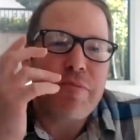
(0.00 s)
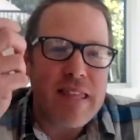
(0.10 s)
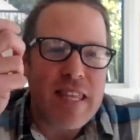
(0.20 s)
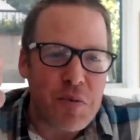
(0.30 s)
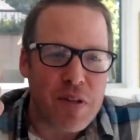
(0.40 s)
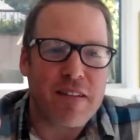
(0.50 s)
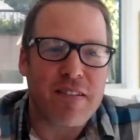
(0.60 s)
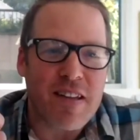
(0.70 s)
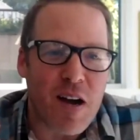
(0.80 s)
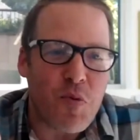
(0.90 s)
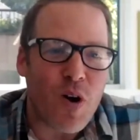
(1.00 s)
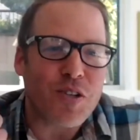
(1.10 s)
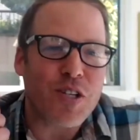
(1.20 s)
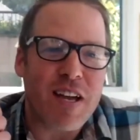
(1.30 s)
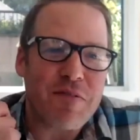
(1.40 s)
been there with a
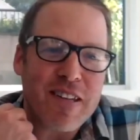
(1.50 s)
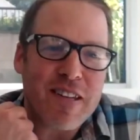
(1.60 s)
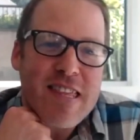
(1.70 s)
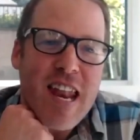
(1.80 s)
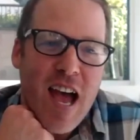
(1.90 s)
stopwatch and I've seen that